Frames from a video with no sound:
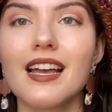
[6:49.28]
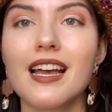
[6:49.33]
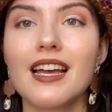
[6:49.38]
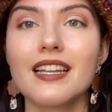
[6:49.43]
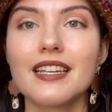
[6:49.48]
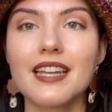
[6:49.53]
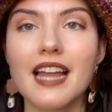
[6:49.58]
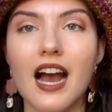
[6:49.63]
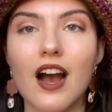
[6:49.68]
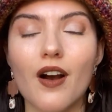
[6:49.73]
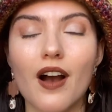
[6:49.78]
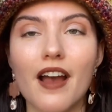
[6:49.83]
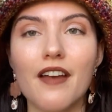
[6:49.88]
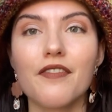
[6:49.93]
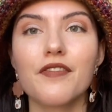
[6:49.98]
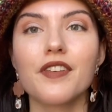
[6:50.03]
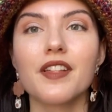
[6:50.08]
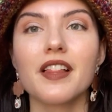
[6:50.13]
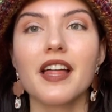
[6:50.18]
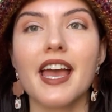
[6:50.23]
Now, I
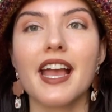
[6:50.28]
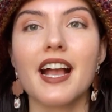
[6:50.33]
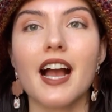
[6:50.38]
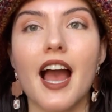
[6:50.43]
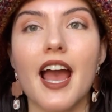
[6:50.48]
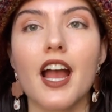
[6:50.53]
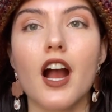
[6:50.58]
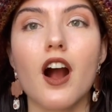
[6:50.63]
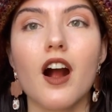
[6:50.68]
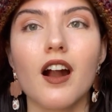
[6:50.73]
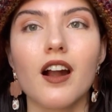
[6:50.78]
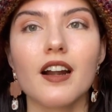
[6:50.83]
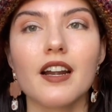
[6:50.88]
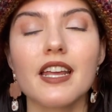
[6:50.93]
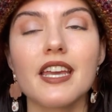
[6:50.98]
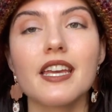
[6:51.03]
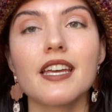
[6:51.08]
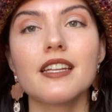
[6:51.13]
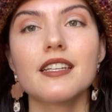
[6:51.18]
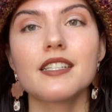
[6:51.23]
feel like I
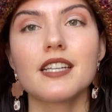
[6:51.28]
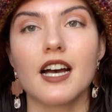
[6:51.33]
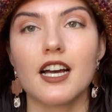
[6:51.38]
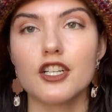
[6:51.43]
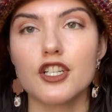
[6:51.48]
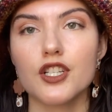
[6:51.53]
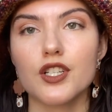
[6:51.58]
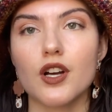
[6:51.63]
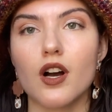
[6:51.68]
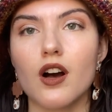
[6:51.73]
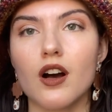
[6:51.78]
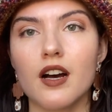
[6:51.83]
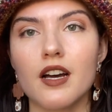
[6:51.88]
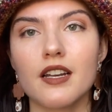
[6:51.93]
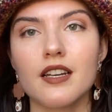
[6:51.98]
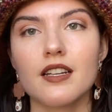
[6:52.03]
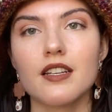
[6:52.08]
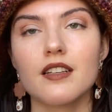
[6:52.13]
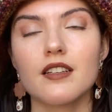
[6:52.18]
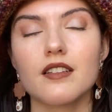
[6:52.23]
already touched
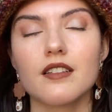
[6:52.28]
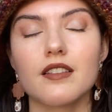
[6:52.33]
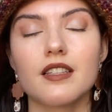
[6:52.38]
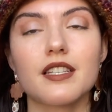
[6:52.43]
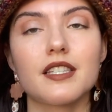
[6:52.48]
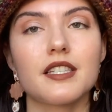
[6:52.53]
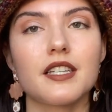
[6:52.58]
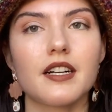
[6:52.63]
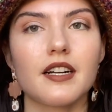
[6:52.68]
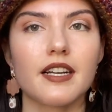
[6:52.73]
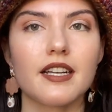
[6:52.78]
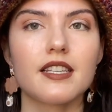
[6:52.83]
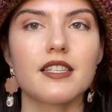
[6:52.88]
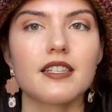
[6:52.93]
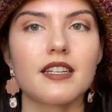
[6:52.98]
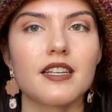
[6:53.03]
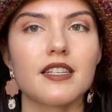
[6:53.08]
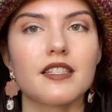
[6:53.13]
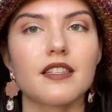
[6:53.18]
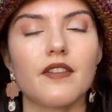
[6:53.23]
on the
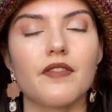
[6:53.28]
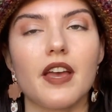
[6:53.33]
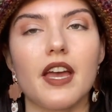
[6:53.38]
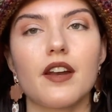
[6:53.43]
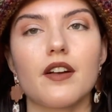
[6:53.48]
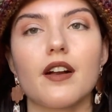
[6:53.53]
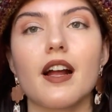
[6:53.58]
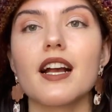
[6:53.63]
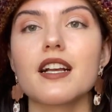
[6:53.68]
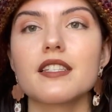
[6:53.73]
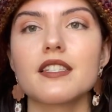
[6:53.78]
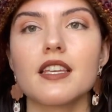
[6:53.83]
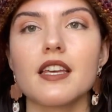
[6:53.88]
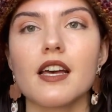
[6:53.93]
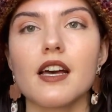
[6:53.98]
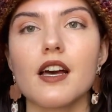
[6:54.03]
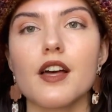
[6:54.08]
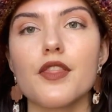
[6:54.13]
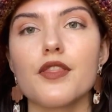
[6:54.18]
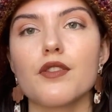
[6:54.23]
seriousness of
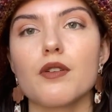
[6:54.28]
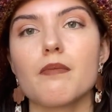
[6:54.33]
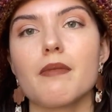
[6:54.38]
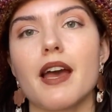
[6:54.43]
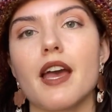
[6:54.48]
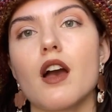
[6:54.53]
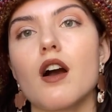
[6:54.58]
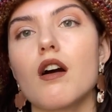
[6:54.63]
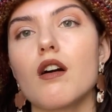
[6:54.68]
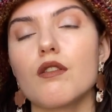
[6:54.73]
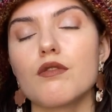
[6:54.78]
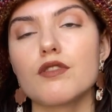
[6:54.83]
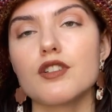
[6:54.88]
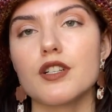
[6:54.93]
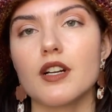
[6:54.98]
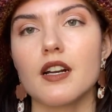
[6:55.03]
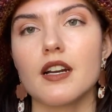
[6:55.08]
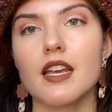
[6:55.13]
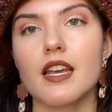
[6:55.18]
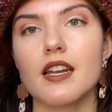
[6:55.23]
anorexia through my own
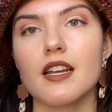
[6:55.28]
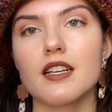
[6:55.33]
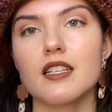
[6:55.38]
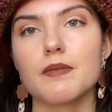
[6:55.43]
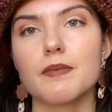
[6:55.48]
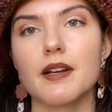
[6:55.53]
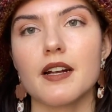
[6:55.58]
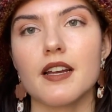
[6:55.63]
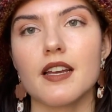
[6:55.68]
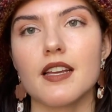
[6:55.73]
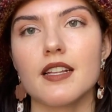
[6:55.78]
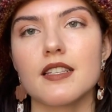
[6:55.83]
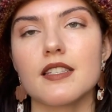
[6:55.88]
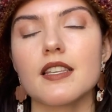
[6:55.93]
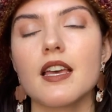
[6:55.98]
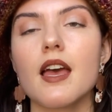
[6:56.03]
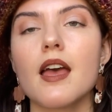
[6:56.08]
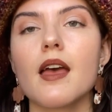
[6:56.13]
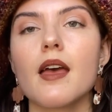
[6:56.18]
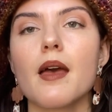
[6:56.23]
journey and experience,
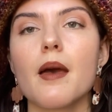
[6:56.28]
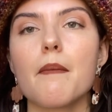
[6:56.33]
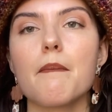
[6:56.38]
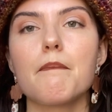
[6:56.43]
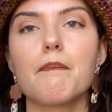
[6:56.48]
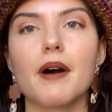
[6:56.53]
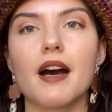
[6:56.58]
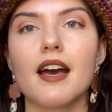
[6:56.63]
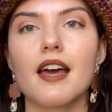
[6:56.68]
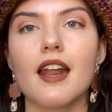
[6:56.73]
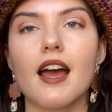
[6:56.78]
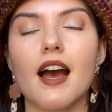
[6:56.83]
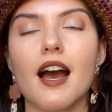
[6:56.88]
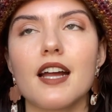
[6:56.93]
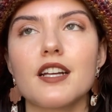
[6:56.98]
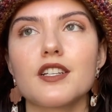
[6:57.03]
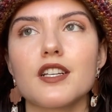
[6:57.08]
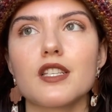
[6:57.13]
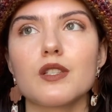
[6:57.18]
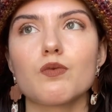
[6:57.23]
but
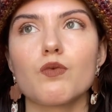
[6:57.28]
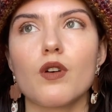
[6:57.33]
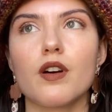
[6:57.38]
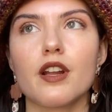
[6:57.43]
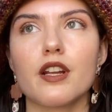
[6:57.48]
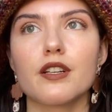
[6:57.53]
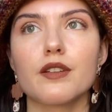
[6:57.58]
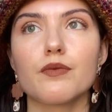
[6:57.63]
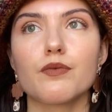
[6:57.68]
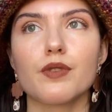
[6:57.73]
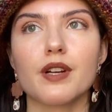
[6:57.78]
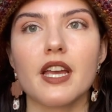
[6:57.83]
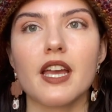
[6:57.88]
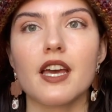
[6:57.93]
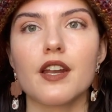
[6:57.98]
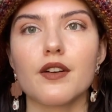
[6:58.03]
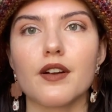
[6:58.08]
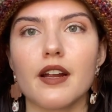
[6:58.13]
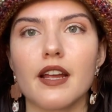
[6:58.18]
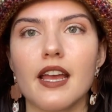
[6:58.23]
I just want to
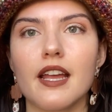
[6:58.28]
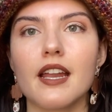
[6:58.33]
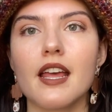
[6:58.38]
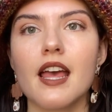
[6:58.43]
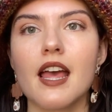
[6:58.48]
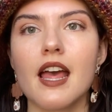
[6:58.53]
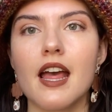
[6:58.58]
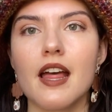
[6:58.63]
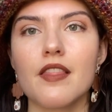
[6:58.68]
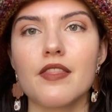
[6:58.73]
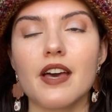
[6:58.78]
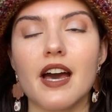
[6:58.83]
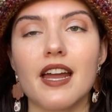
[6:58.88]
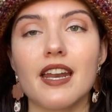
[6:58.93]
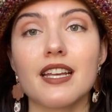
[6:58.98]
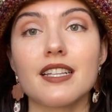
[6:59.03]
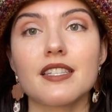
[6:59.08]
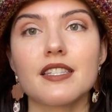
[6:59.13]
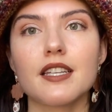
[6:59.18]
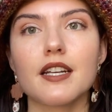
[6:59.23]
reiterate that
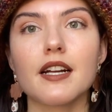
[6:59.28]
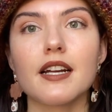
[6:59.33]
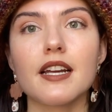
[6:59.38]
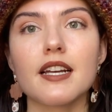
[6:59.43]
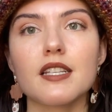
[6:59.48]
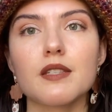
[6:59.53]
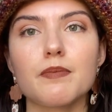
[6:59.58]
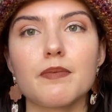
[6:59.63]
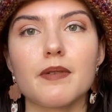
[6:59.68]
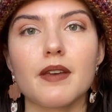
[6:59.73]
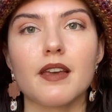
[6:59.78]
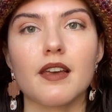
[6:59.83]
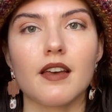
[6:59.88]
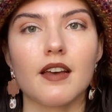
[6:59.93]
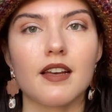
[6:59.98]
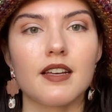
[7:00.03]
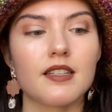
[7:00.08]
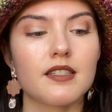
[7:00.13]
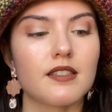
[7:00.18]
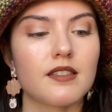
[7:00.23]
it's serious
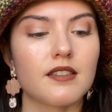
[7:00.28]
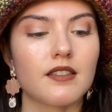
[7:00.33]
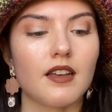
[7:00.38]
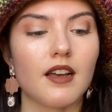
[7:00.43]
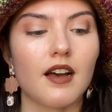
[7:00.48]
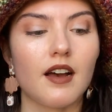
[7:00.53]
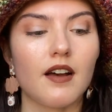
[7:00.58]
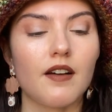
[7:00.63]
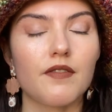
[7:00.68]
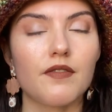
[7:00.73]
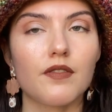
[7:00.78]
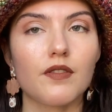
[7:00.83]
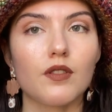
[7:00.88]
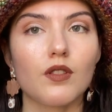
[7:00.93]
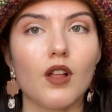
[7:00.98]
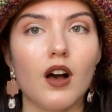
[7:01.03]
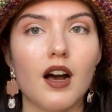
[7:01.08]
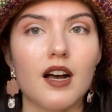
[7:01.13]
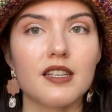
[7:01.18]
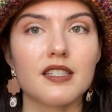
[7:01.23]
because of
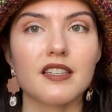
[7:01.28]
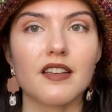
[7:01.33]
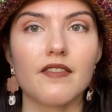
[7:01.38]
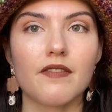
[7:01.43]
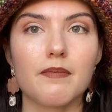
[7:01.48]
loss of